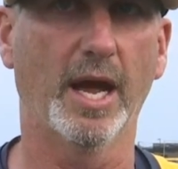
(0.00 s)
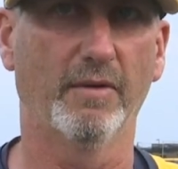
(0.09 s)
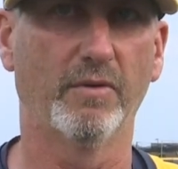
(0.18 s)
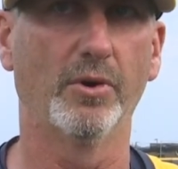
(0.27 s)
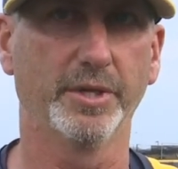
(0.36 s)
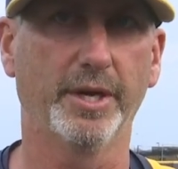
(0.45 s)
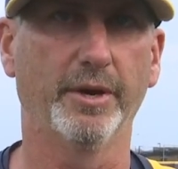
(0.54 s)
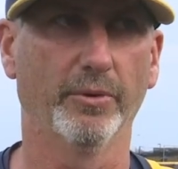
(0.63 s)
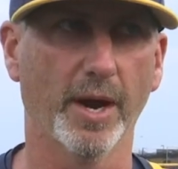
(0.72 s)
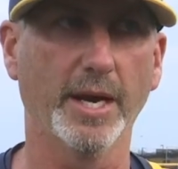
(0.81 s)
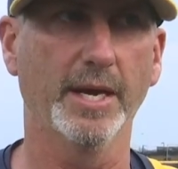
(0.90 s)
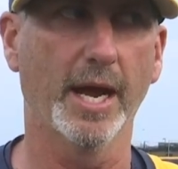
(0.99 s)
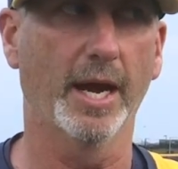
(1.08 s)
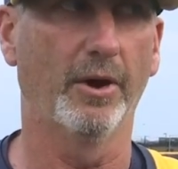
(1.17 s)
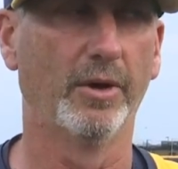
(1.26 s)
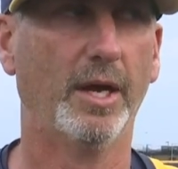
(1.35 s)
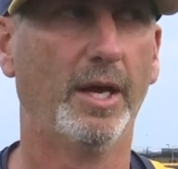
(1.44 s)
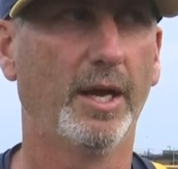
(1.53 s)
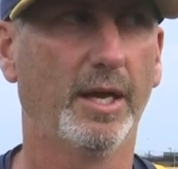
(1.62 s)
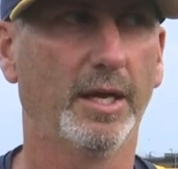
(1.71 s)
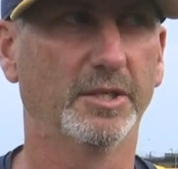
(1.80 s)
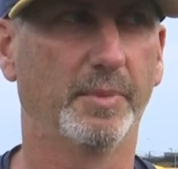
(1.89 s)
have all year right now,
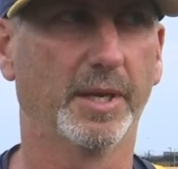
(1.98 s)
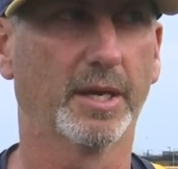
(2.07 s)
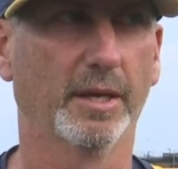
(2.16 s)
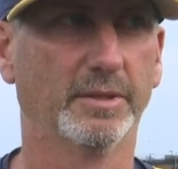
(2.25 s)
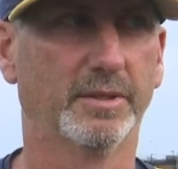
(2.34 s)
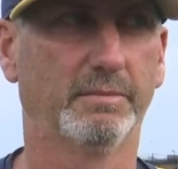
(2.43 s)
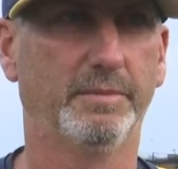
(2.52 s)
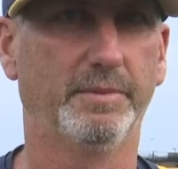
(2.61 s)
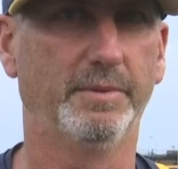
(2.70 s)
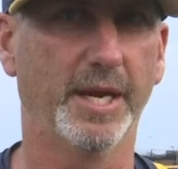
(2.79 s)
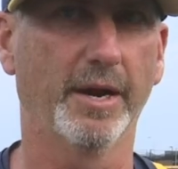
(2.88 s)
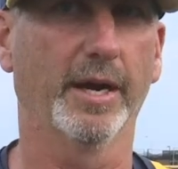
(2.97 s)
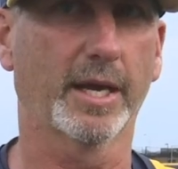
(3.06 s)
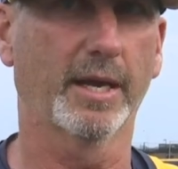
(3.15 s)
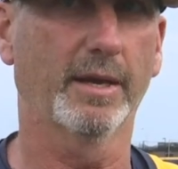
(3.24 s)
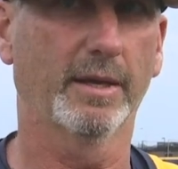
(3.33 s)
is because Derek